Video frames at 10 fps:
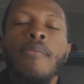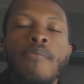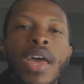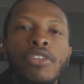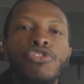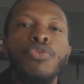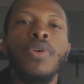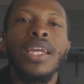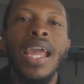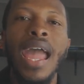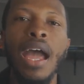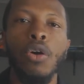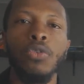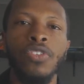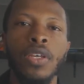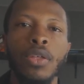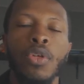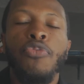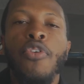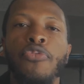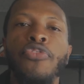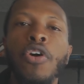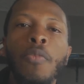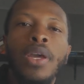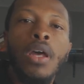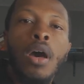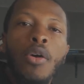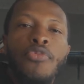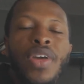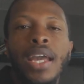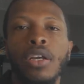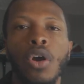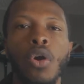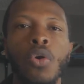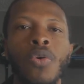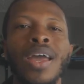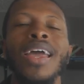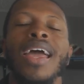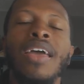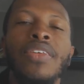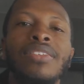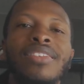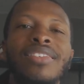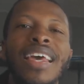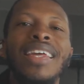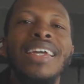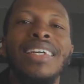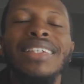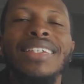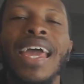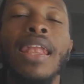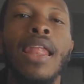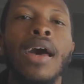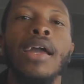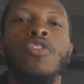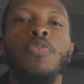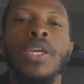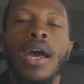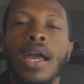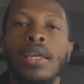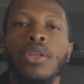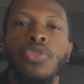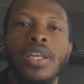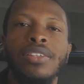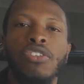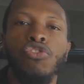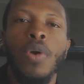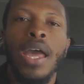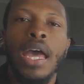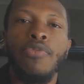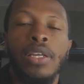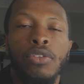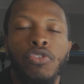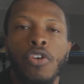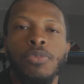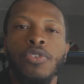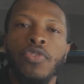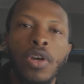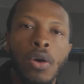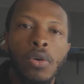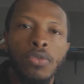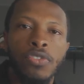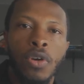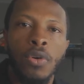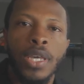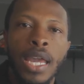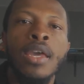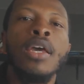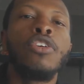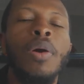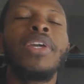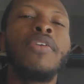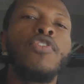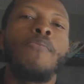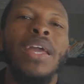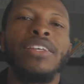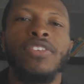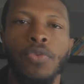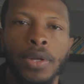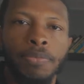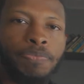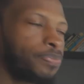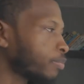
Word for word: measuring out the fulfillment of that goal, and then setting deadlines behind the things that you have in terms of goals. Okay? So I'm going to give you a basic one.